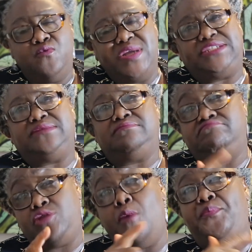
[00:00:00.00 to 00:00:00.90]
which,
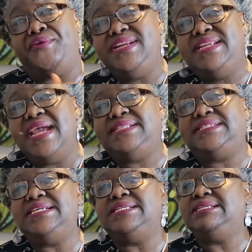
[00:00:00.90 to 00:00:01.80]
though
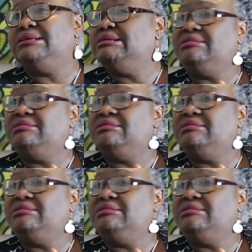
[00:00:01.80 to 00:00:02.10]
predating